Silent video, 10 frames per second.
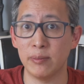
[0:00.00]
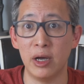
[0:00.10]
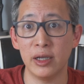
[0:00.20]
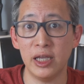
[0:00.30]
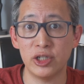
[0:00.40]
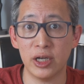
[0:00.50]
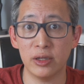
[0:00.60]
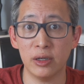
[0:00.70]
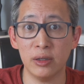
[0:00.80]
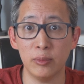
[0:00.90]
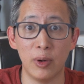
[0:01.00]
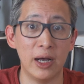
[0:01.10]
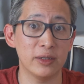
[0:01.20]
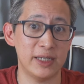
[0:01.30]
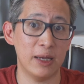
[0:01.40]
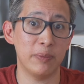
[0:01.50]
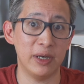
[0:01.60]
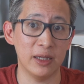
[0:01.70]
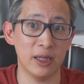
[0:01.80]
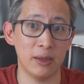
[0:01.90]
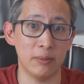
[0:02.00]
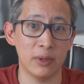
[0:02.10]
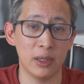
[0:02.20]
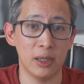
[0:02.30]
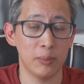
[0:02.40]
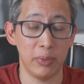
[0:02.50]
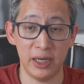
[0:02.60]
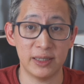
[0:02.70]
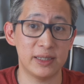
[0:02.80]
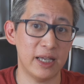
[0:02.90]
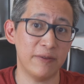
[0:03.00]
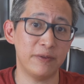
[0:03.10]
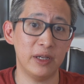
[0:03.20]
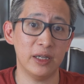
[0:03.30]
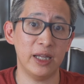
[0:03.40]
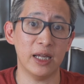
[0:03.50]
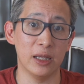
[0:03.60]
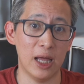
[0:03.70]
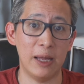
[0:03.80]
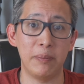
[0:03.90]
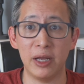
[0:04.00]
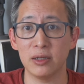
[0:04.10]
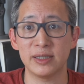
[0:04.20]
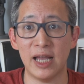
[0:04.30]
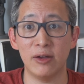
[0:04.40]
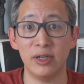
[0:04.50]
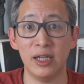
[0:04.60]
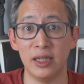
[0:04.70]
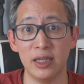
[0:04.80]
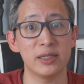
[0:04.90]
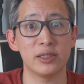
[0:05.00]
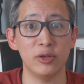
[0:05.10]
among each other while dampening them. But it's definitely a lot better sounding in this